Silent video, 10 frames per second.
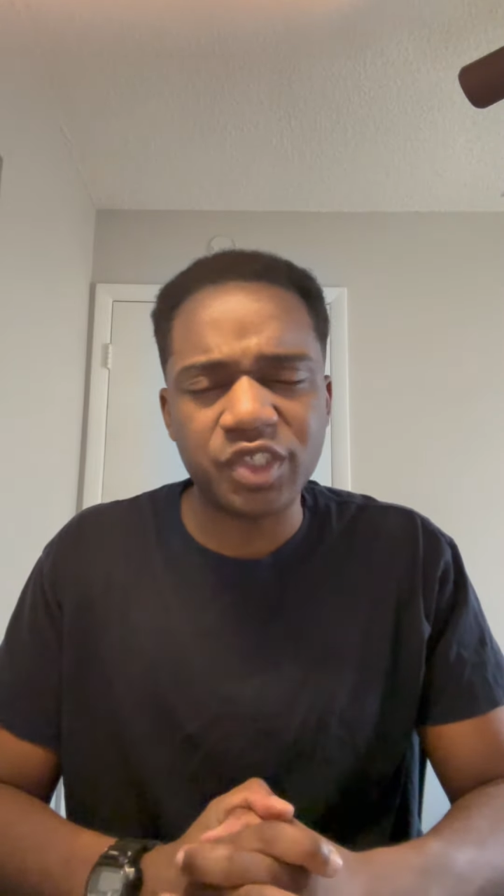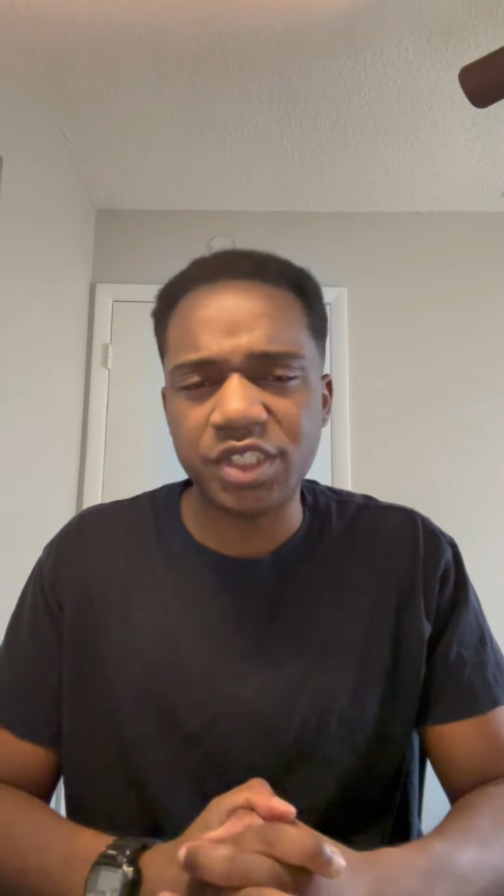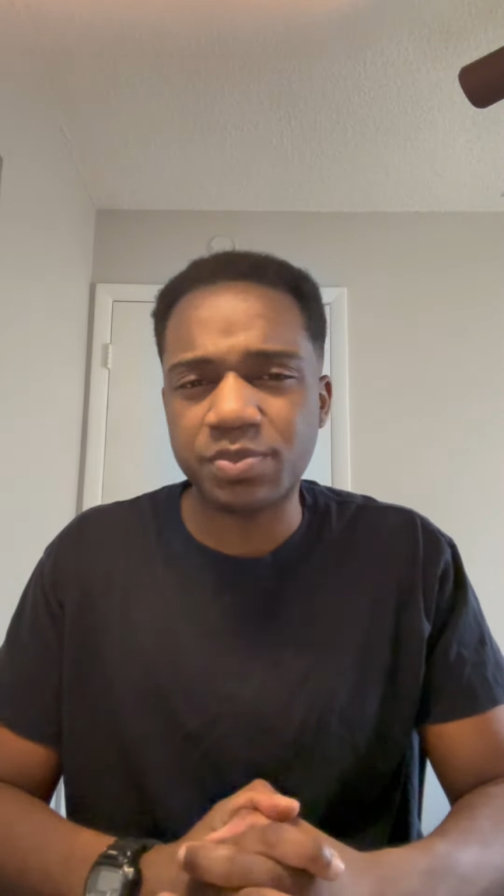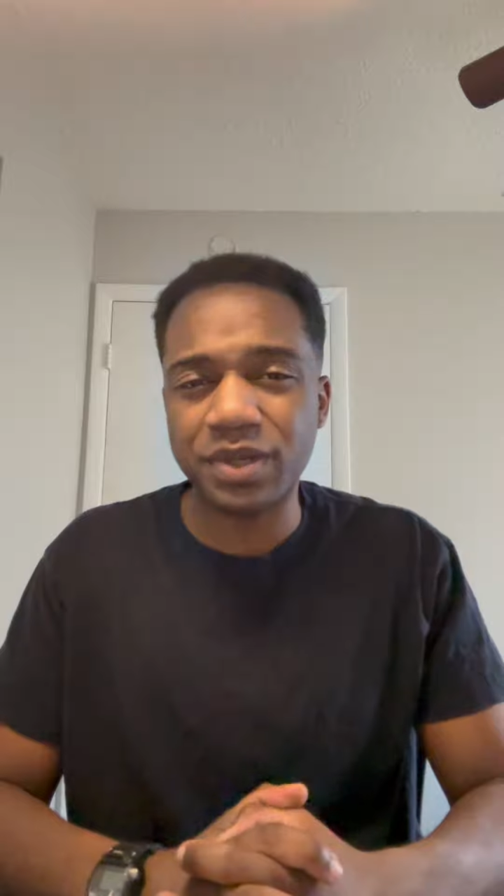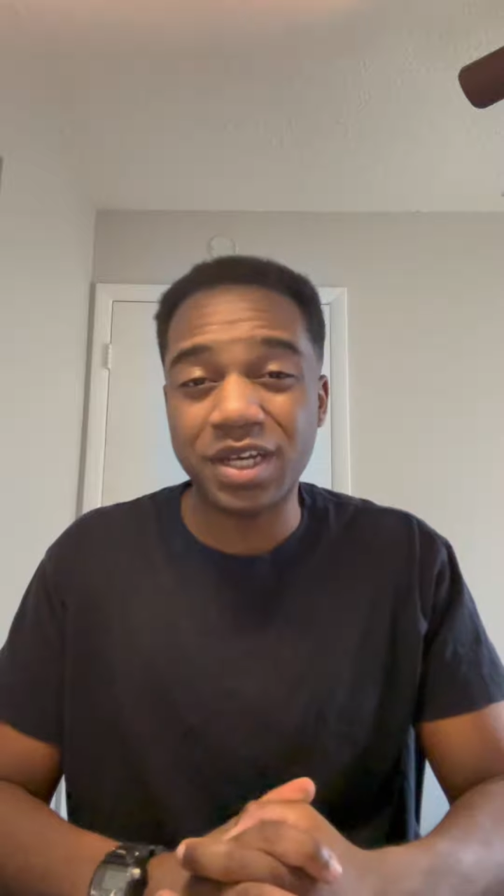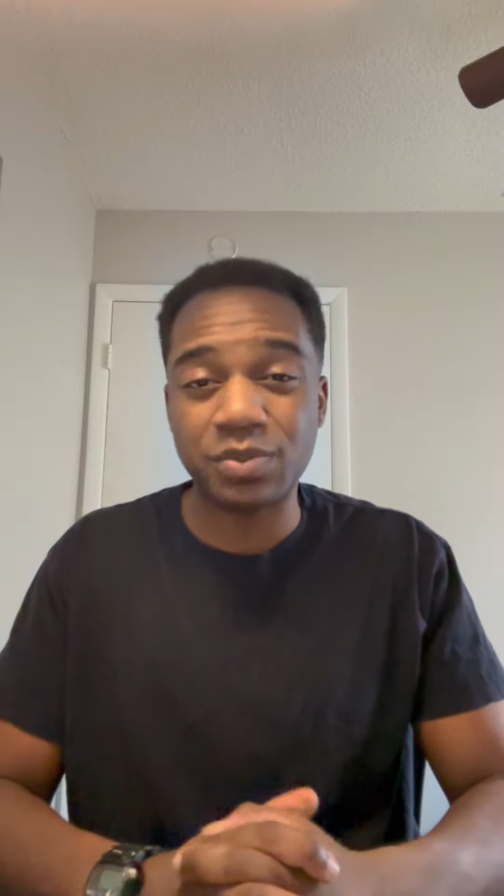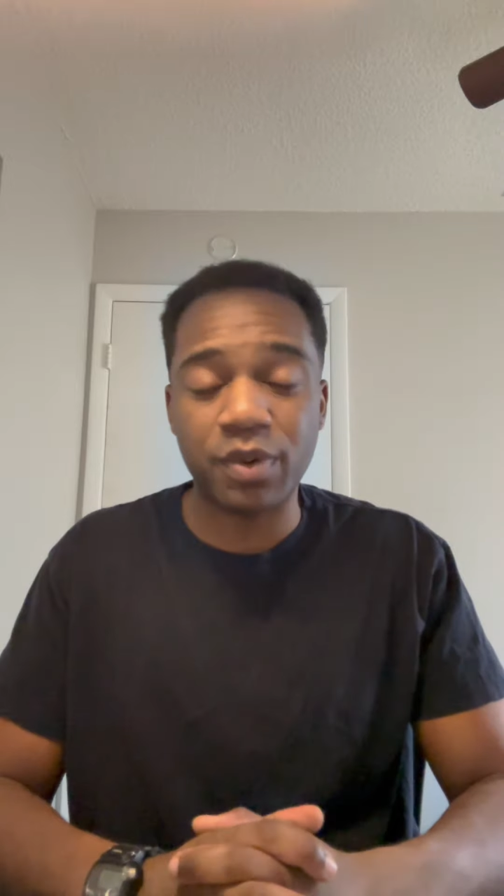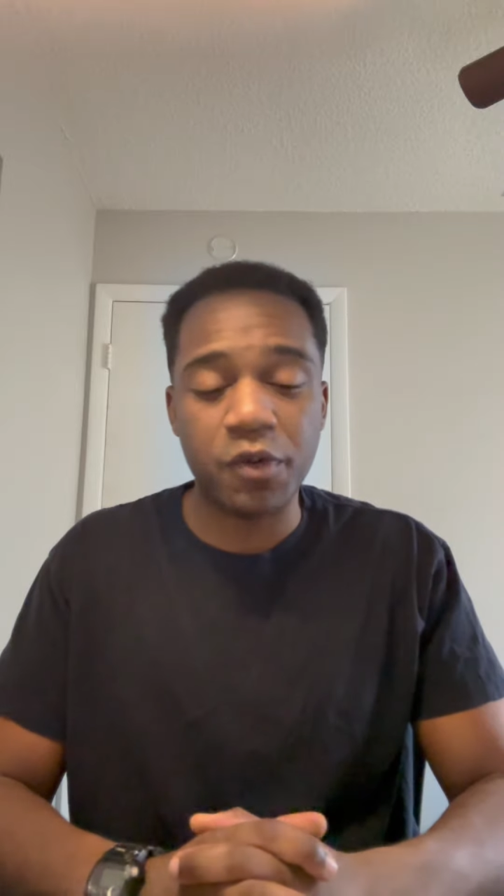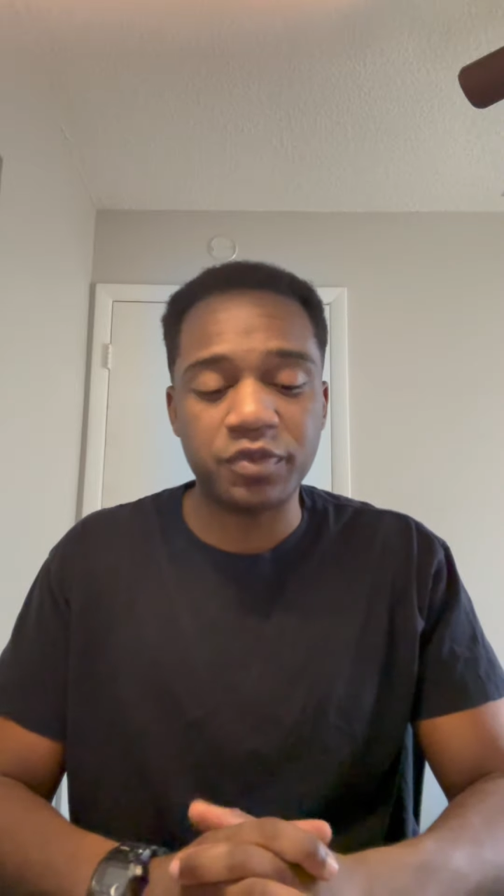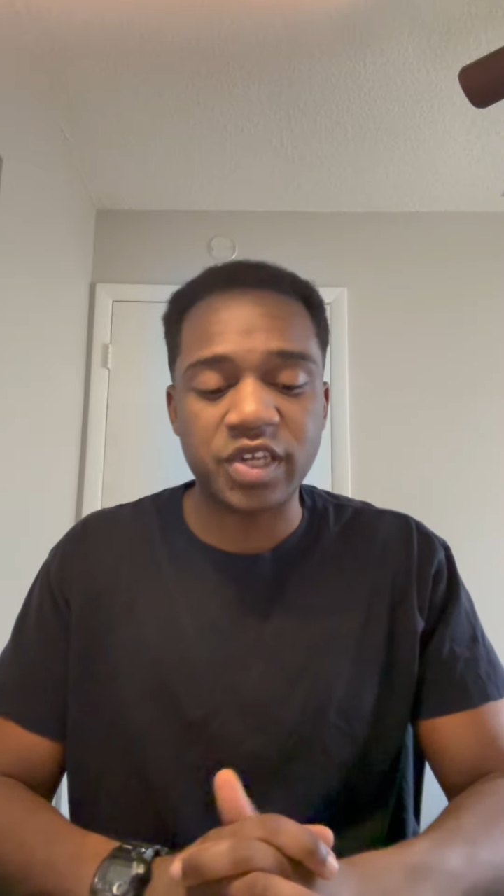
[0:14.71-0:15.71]
just because
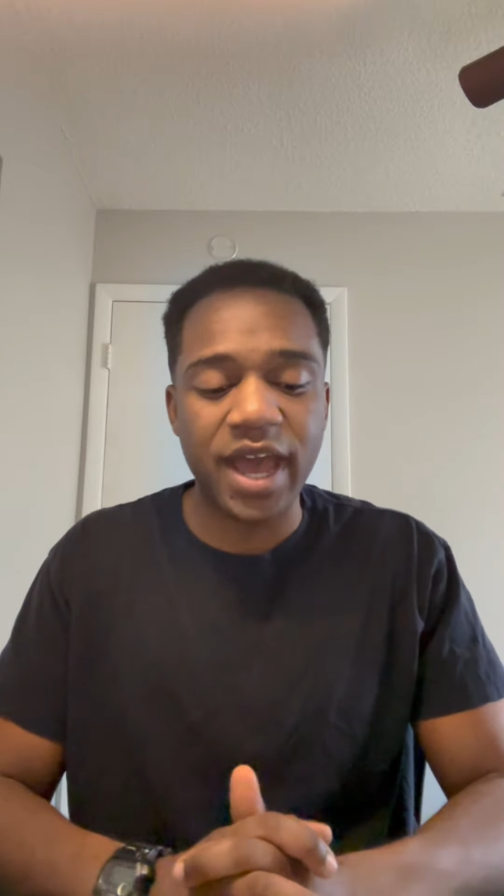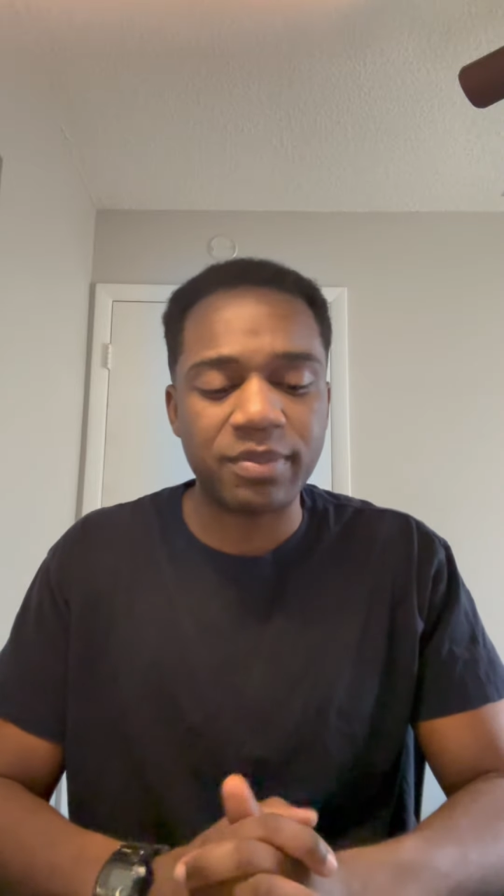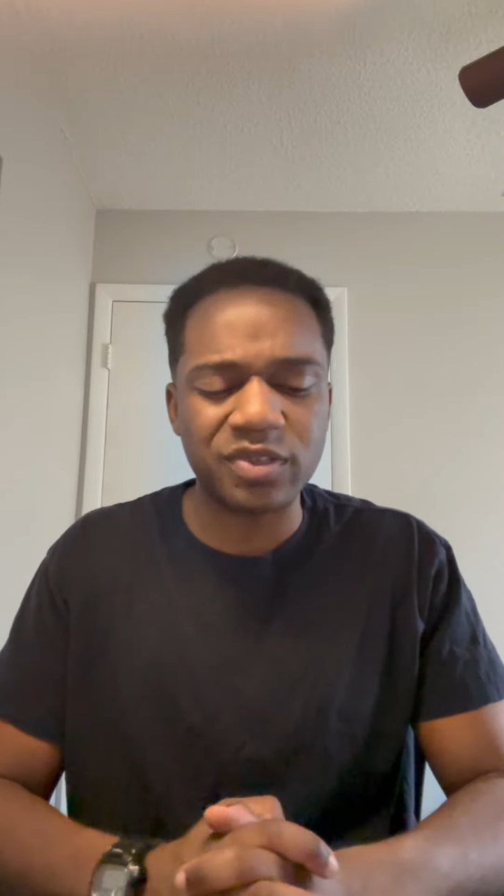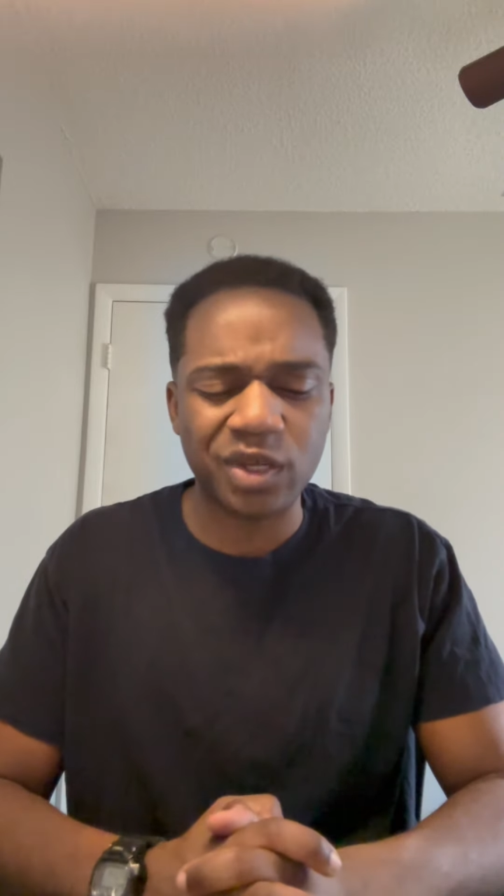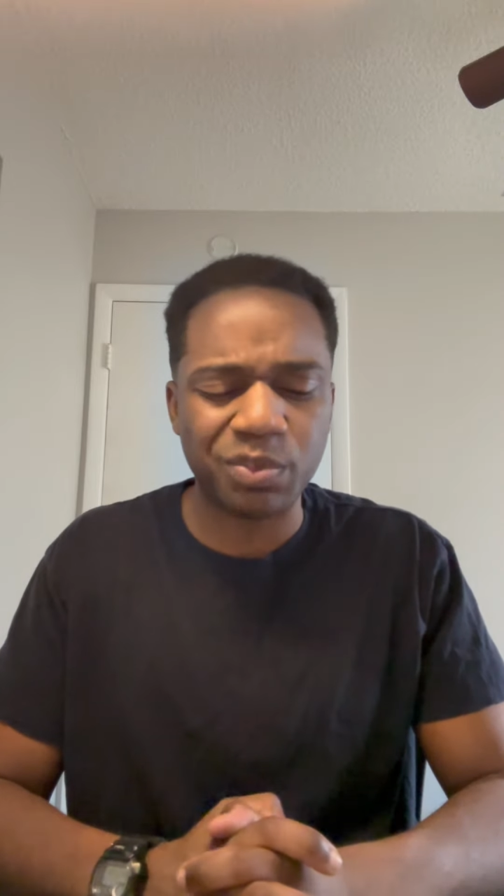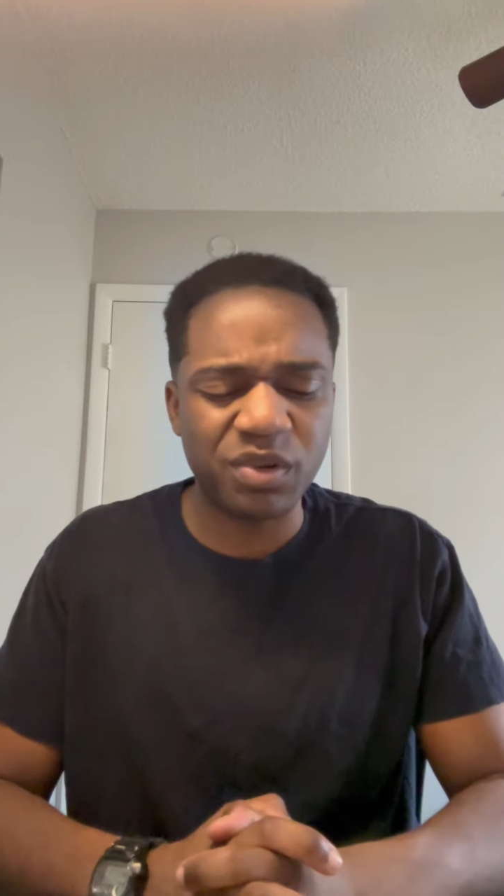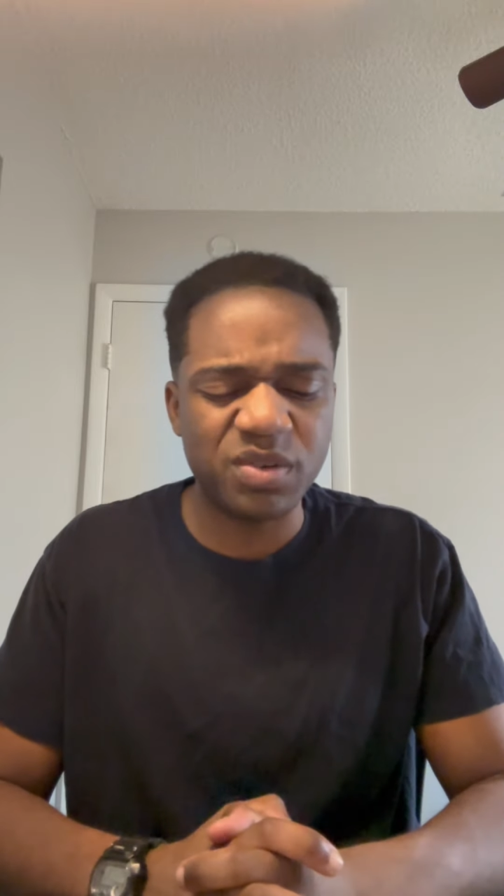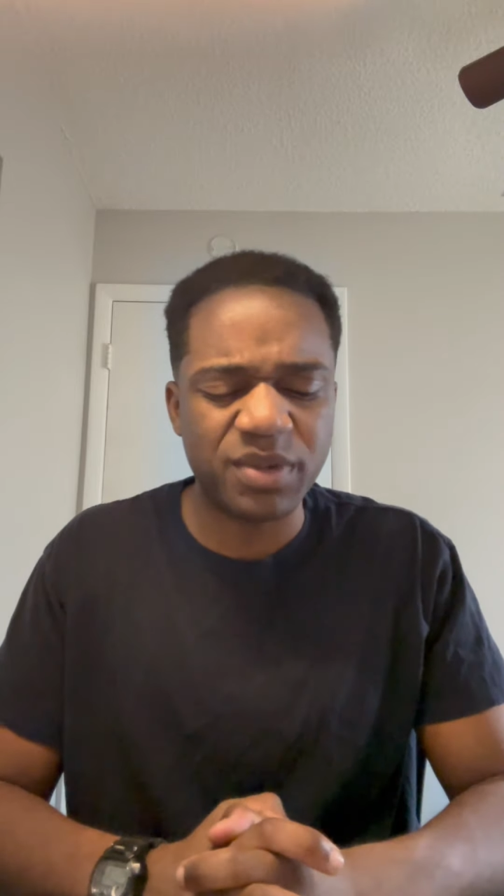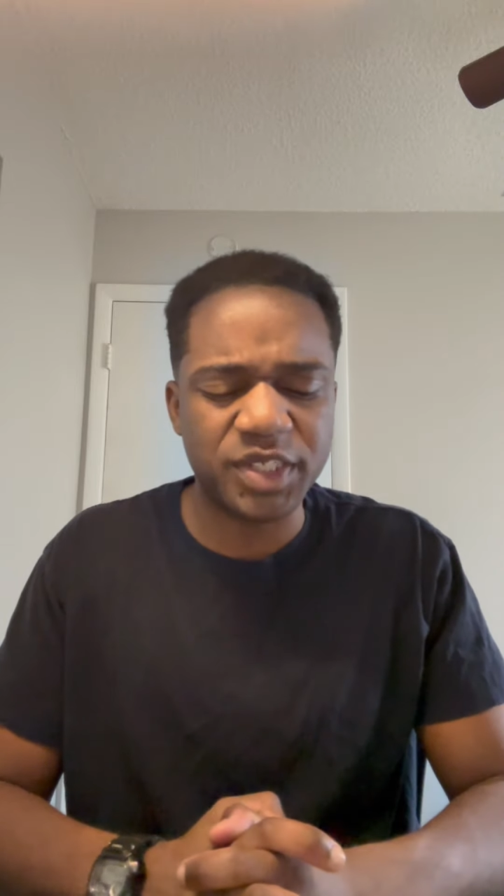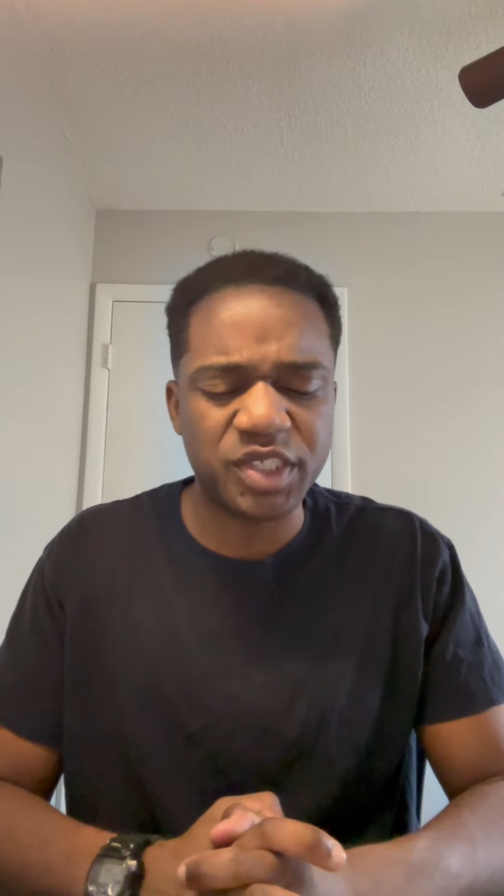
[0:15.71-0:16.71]
both chapters are pretty much